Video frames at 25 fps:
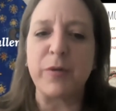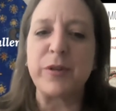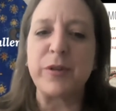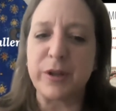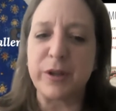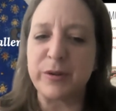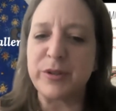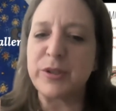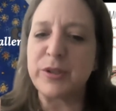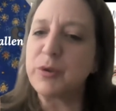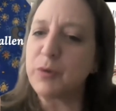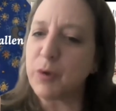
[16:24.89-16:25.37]
with
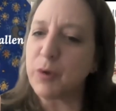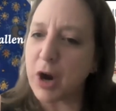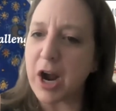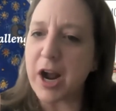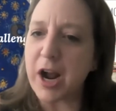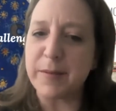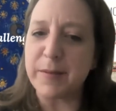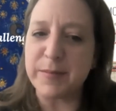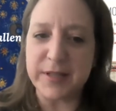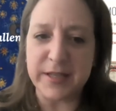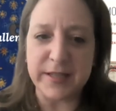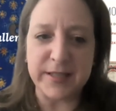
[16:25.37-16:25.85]
those
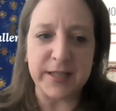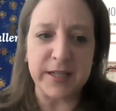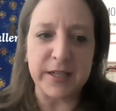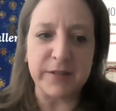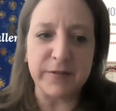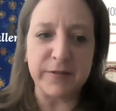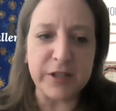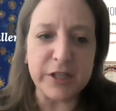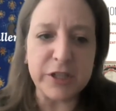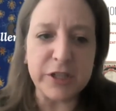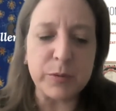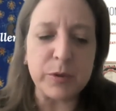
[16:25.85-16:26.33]
scribes as
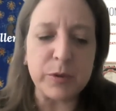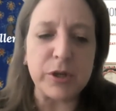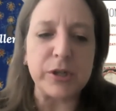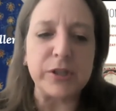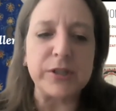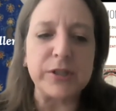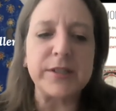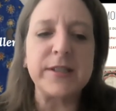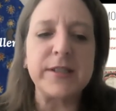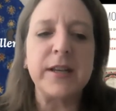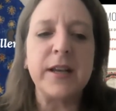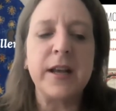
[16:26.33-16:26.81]

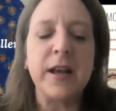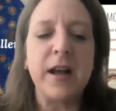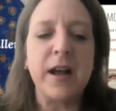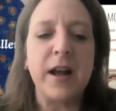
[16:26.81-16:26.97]
individuals,